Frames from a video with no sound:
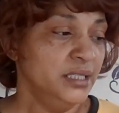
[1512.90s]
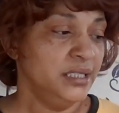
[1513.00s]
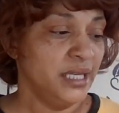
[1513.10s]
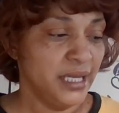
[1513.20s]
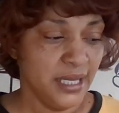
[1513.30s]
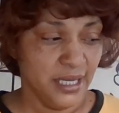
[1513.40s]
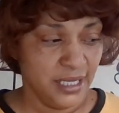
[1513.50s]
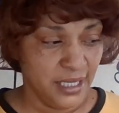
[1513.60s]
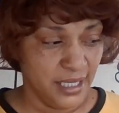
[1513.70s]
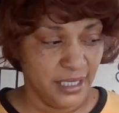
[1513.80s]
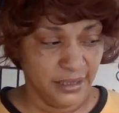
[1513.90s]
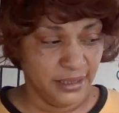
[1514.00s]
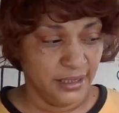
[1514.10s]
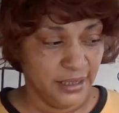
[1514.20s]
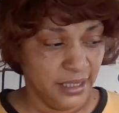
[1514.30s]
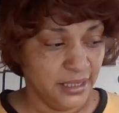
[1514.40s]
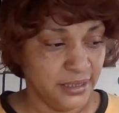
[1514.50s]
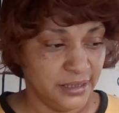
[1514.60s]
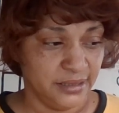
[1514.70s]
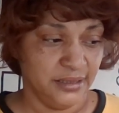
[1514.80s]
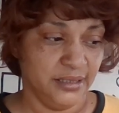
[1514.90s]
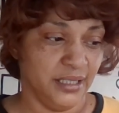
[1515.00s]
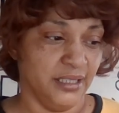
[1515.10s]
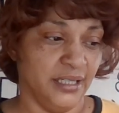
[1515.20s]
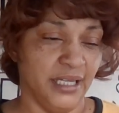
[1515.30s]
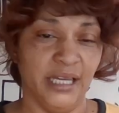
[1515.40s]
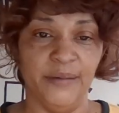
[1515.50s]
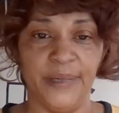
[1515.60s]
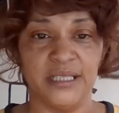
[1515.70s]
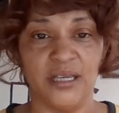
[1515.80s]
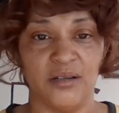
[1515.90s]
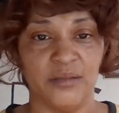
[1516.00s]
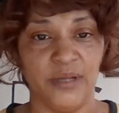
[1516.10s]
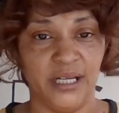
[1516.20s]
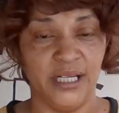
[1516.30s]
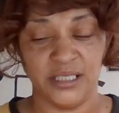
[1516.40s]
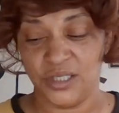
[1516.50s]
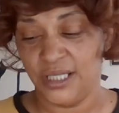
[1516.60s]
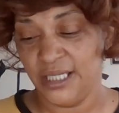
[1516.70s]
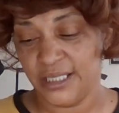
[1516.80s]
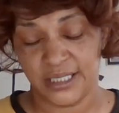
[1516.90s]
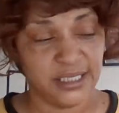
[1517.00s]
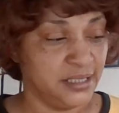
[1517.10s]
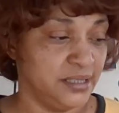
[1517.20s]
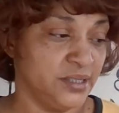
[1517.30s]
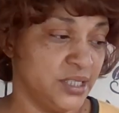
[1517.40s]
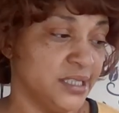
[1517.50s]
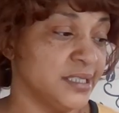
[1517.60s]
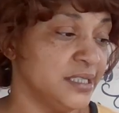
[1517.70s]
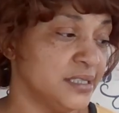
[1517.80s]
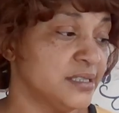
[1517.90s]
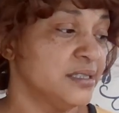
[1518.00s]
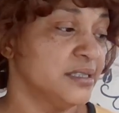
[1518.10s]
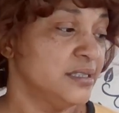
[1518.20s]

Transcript: Yeah. Yeah. Everybody talking about how trash your shit is.